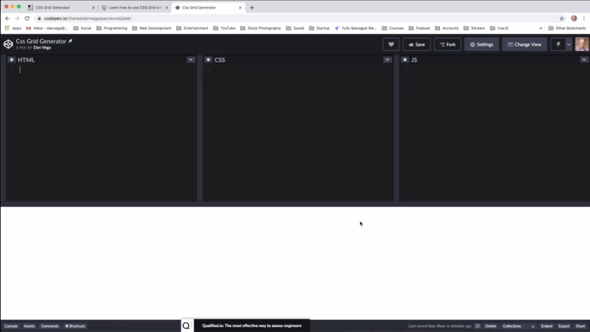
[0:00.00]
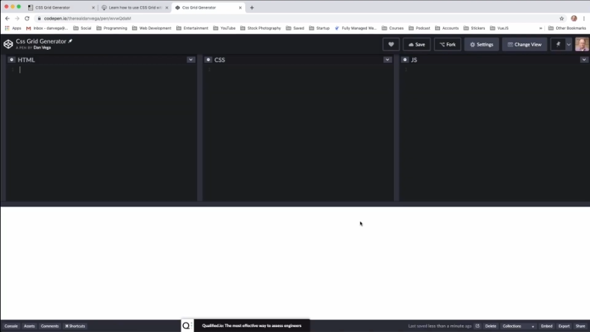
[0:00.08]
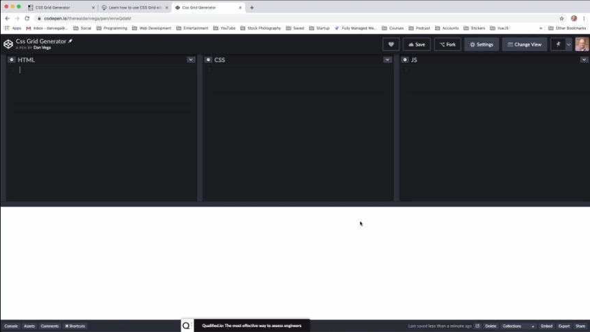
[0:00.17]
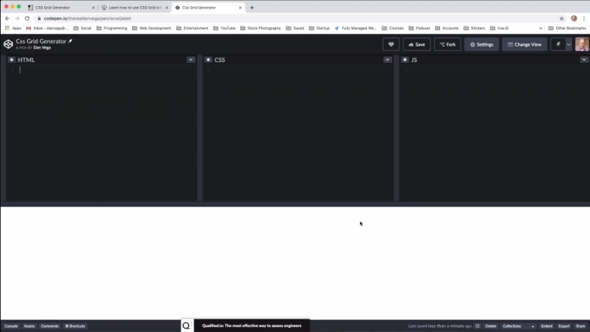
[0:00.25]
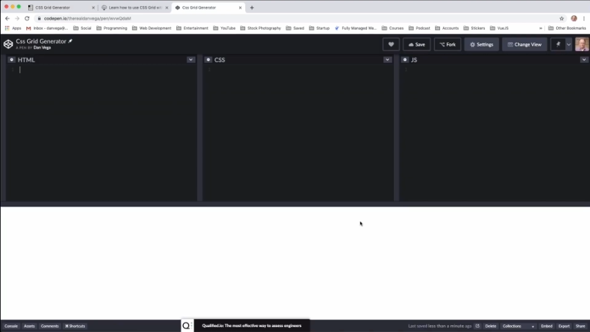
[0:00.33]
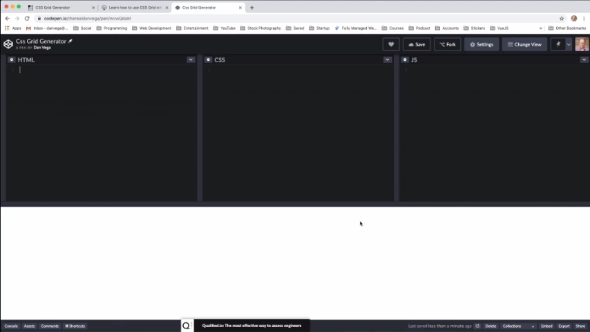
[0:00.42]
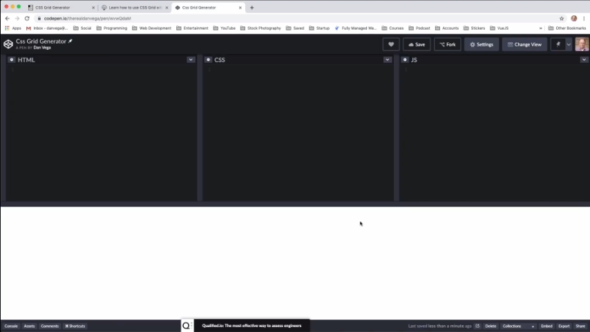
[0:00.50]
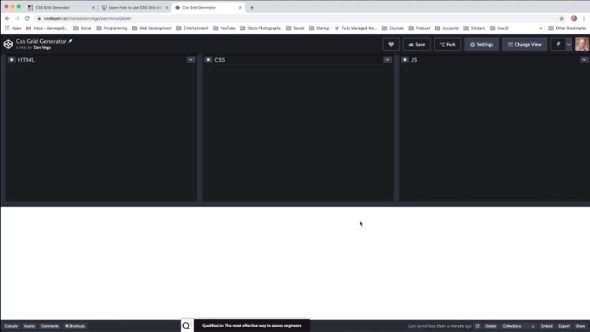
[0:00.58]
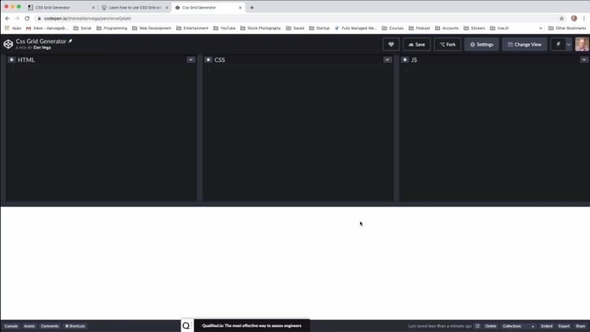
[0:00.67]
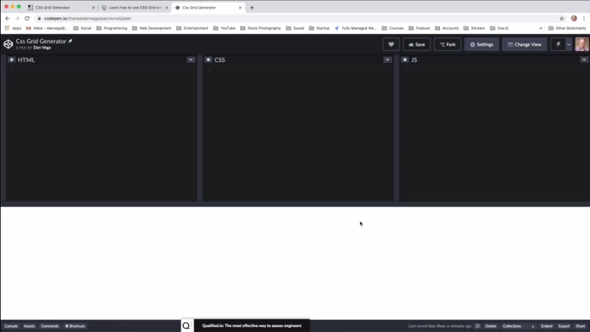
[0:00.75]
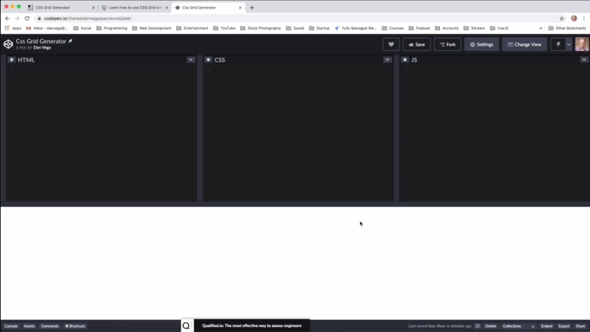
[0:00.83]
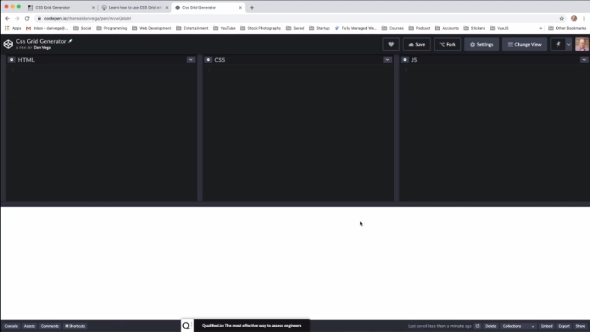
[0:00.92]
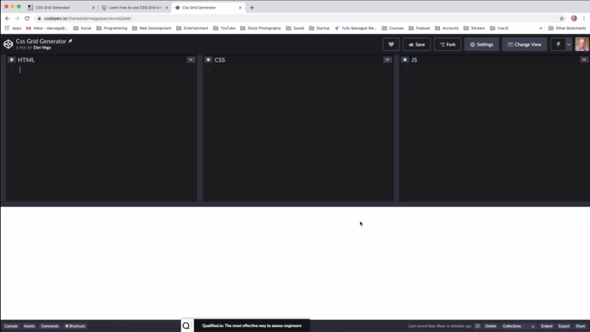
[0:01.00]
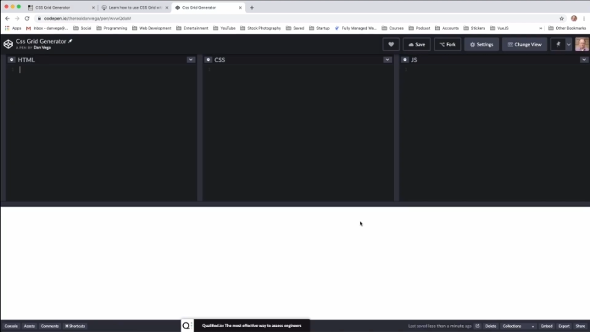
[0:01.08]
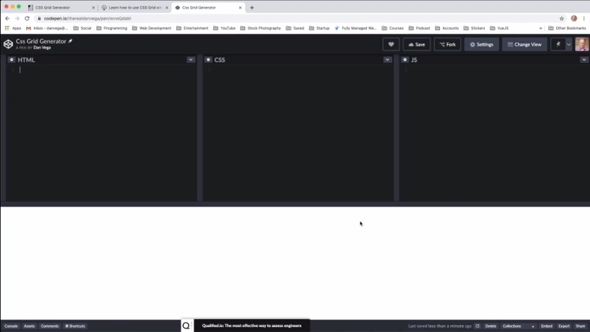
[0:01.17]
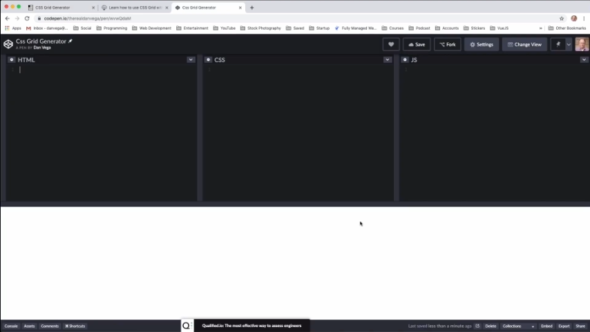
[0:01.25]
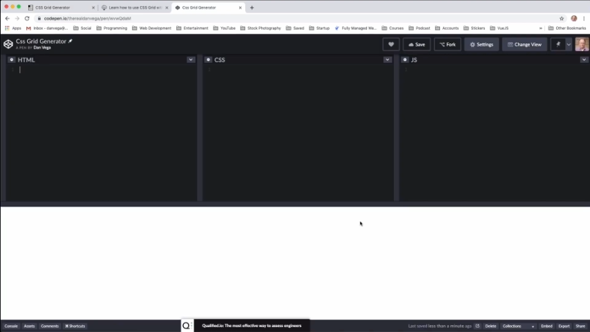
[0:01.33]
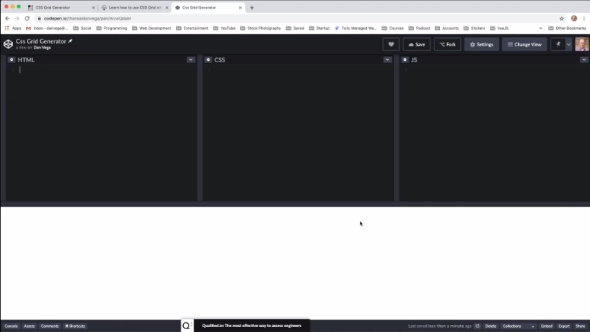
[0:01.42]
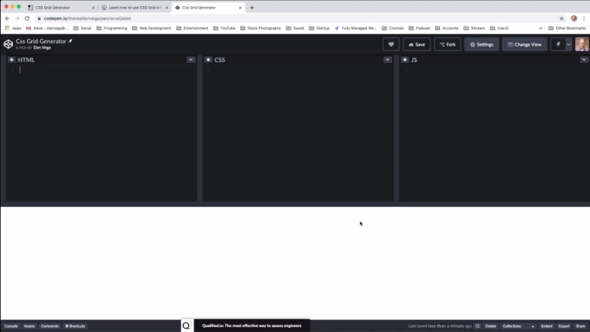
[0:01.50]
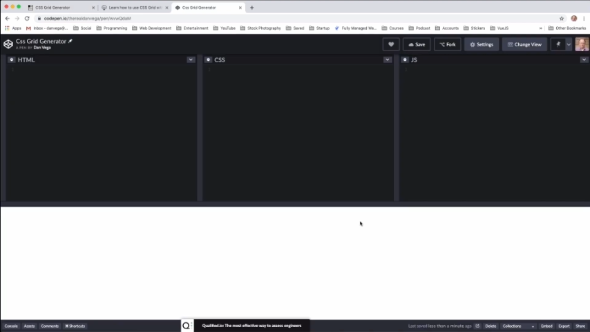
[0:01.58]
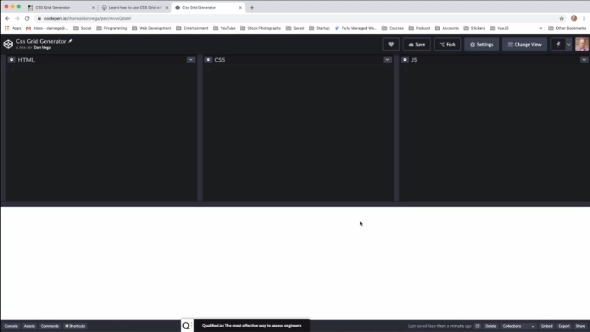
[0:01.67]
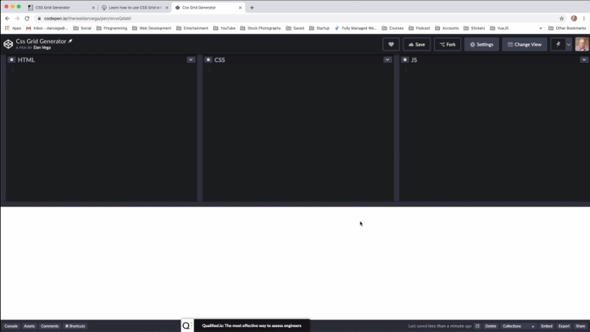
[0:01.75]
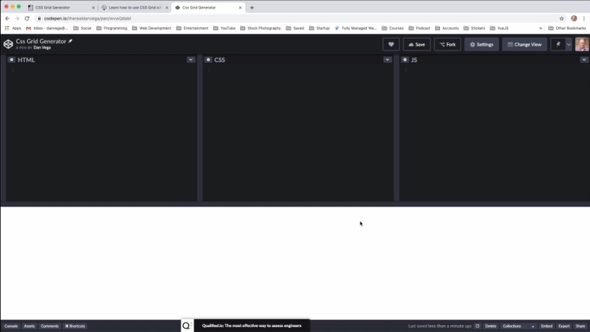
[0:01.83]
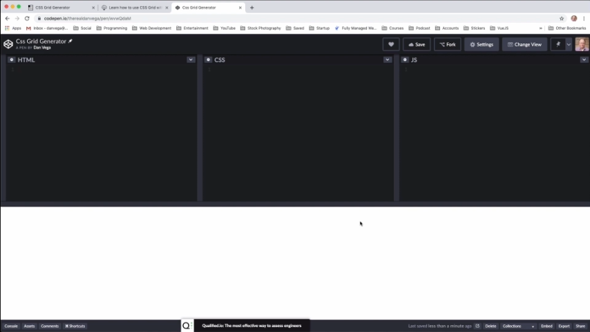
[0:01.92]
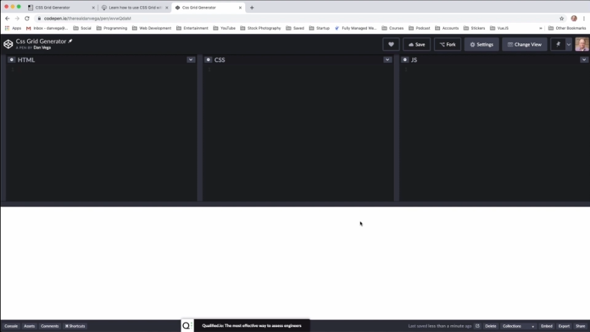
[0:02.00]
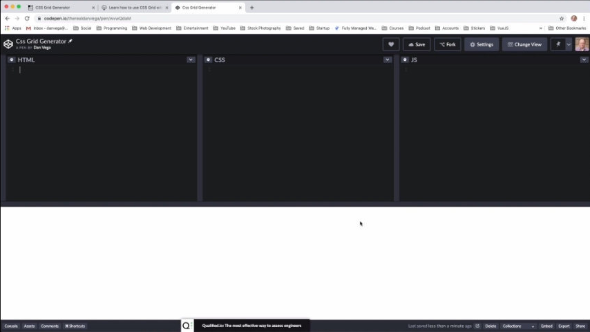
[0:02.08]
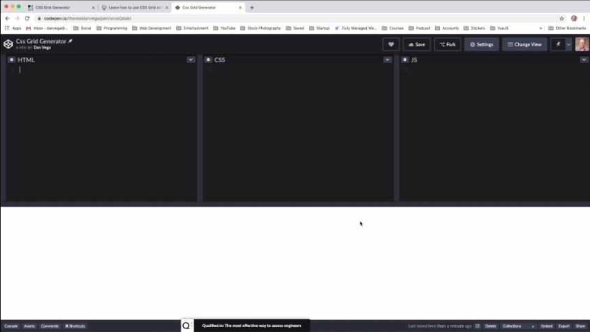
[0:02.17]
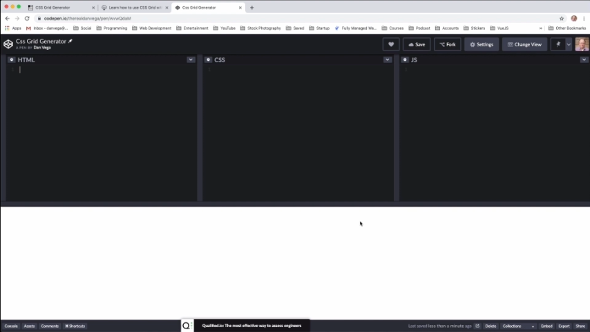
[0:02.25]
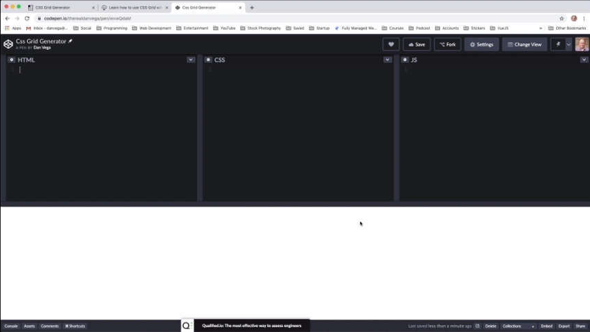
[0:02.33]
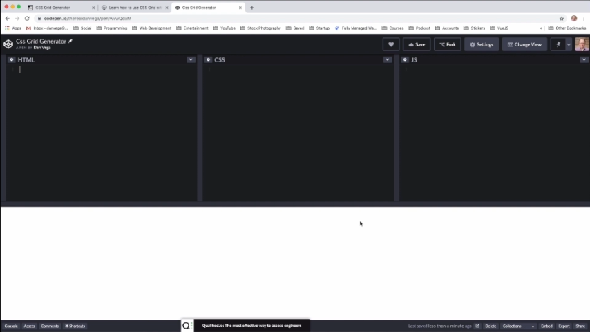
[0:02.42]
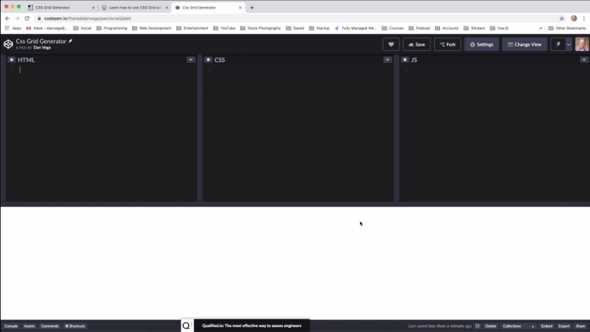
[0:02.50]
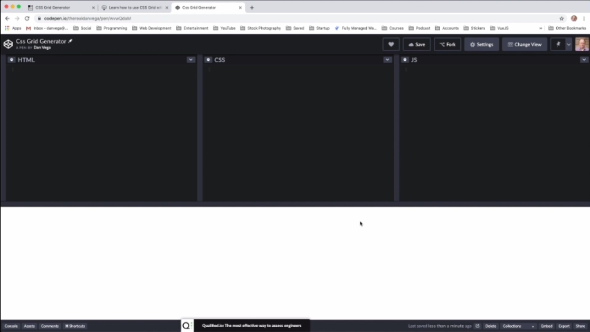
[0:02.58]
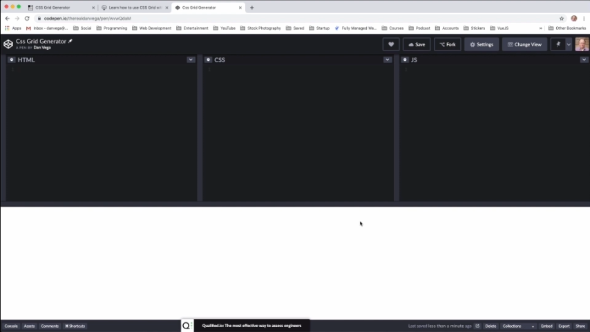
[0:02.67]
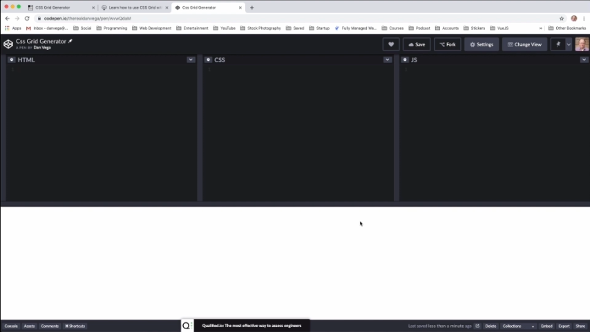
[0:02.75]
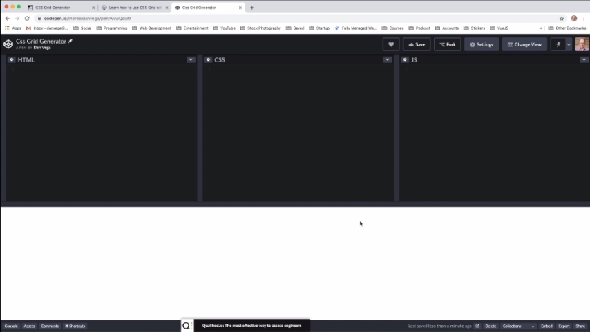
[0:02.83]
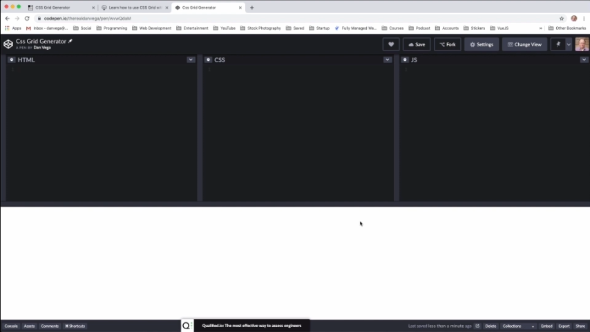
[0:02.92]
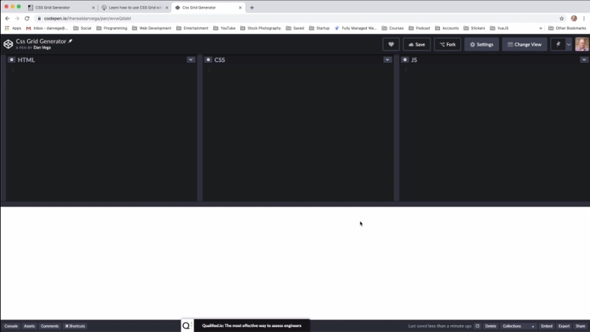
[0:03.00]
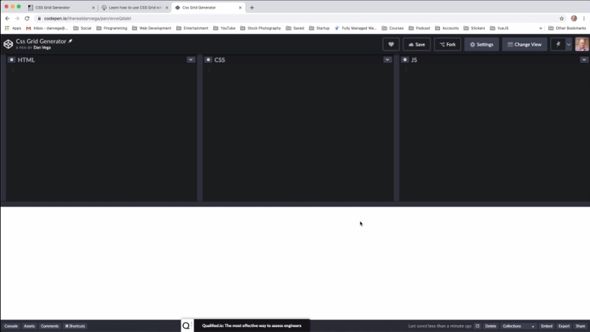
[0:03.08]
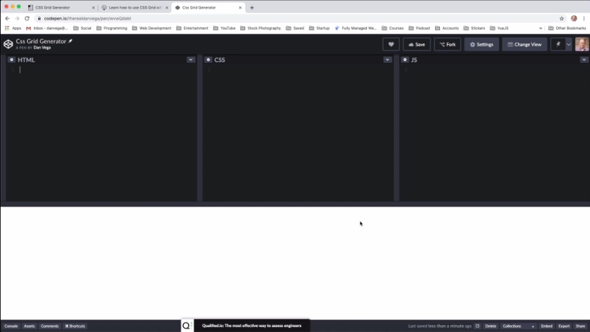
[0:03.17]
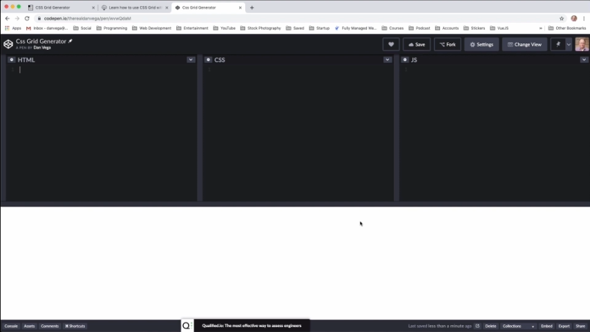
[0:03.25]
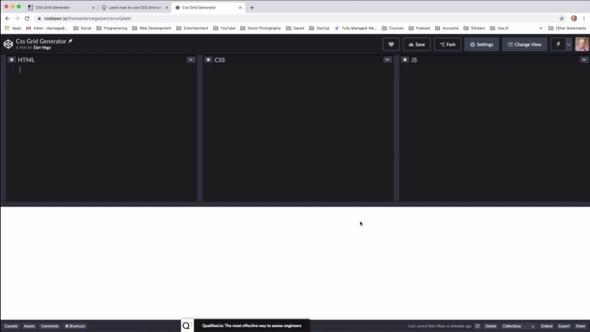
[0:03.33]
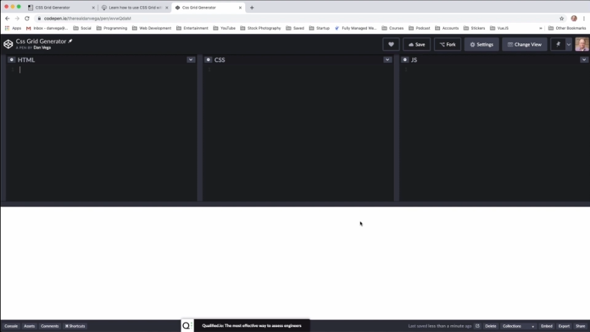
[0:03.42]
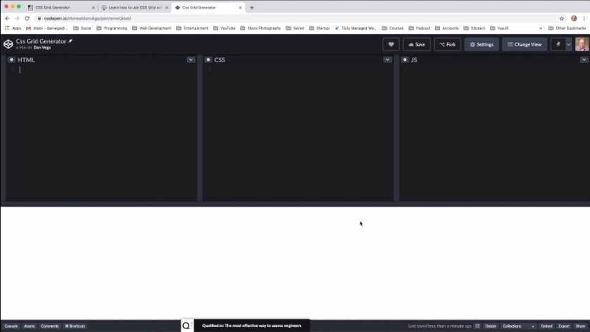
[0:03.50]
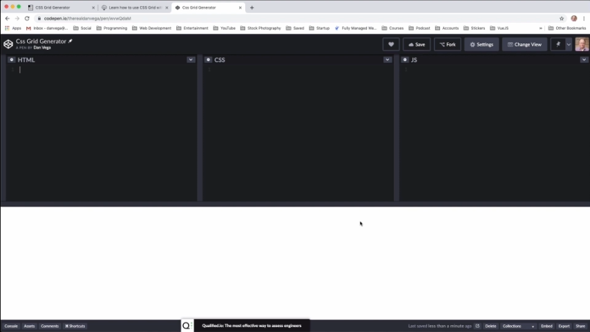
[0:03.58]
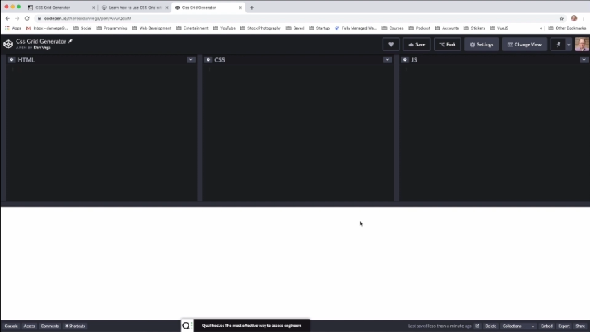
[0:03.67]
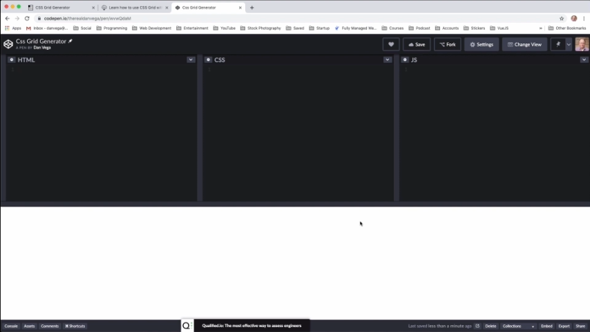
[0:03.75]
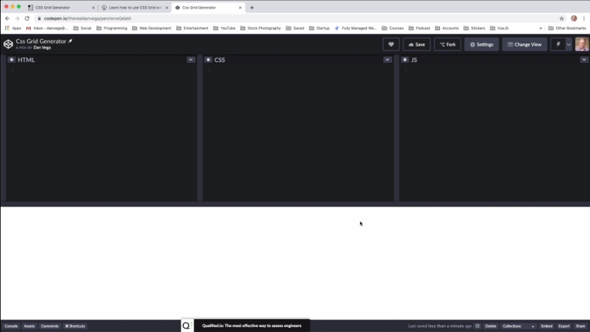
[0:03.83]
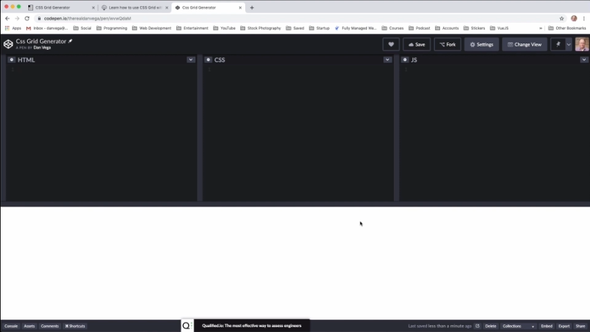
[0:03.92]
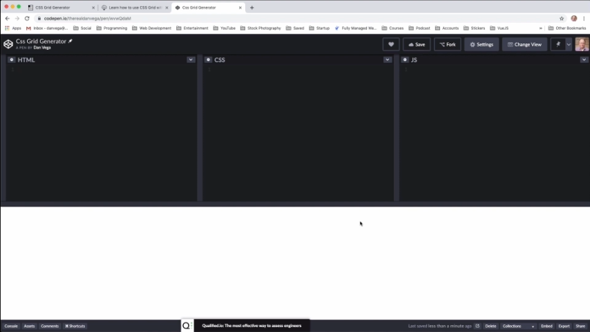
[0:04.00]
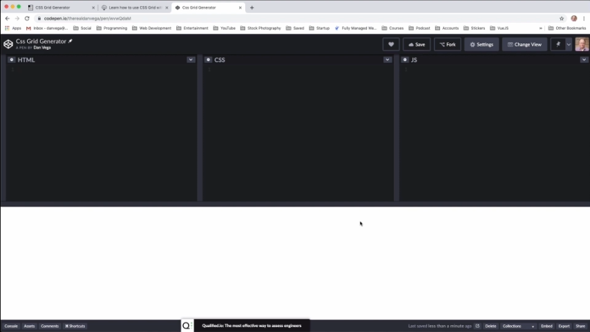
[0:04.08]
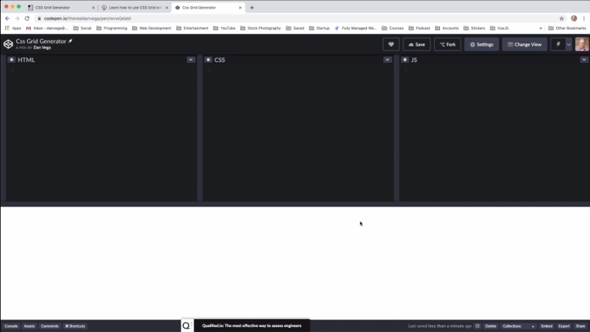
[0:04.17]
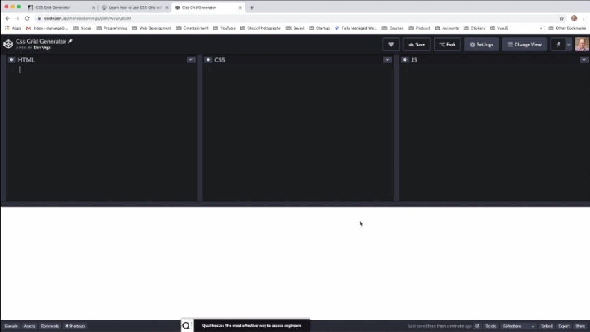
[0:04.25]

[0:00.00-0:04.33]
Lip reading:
[unreadable: no face in view]